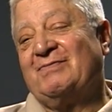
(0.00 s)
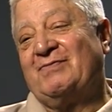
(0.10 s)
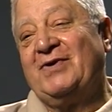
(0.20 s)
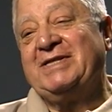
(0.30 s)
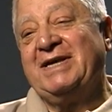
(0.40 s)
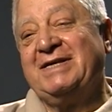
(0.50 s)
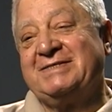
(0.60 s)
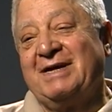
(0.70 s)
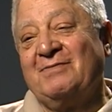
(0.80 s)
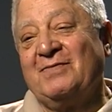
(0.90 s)
printing
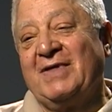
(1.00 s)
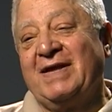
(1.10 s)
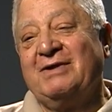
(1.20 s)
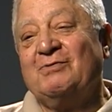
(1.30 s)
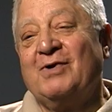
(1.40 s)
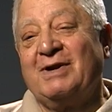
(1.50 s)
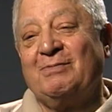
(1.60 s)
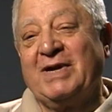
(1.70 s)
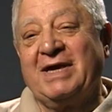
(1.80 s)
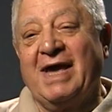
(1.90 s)
something that you won a
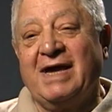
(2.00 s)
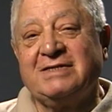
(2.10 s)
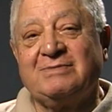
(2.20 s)
big case,